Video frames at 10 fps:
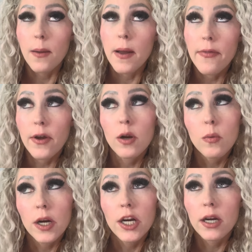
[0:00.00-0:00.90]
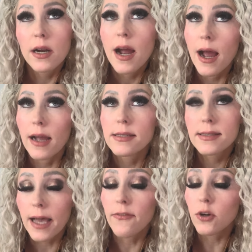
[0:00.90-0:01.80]
There were
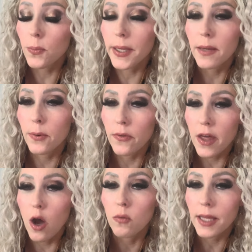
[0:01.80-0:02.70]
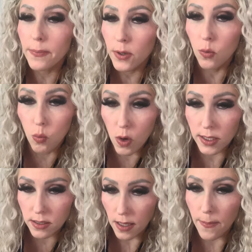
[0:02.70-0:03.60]
several people that only put
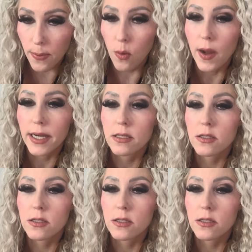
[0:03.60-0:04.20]
1 subpoint.